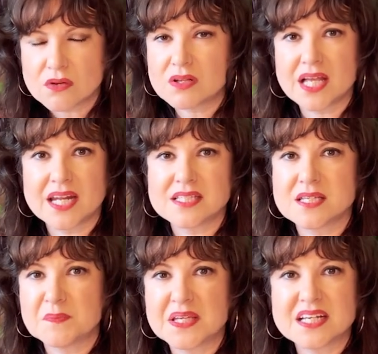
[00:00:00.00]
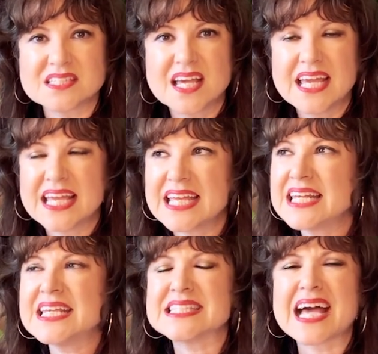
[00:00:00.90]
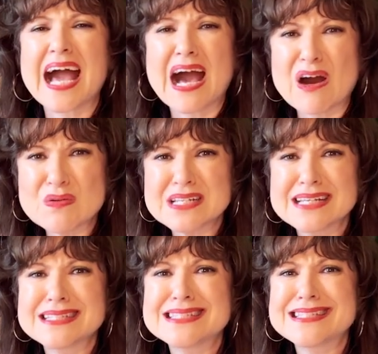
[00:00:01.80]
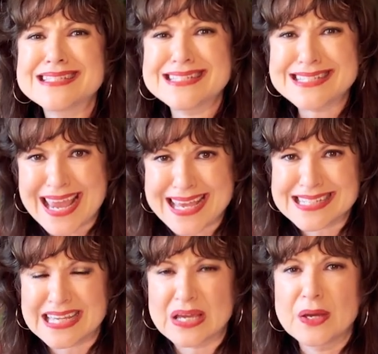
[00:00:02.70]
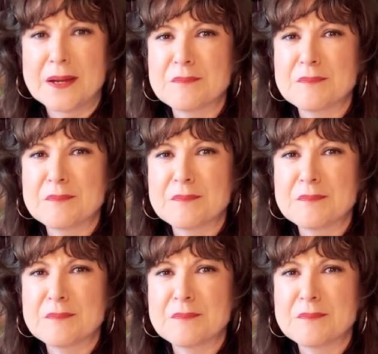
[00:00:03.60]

glad I did because it is outstanding.